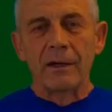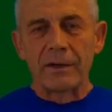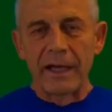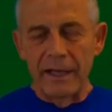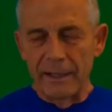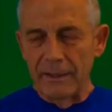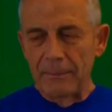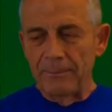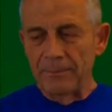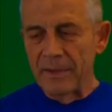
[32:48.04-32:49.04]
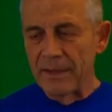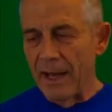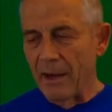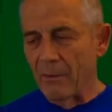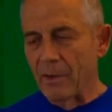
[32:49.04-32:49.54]
Okay,
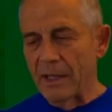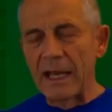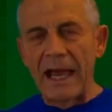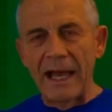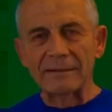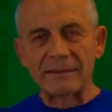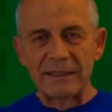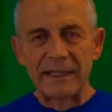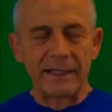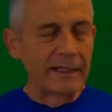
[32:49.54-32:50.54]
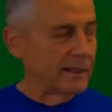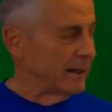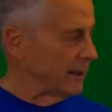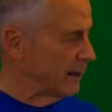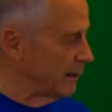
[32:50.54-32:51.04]
now one last thing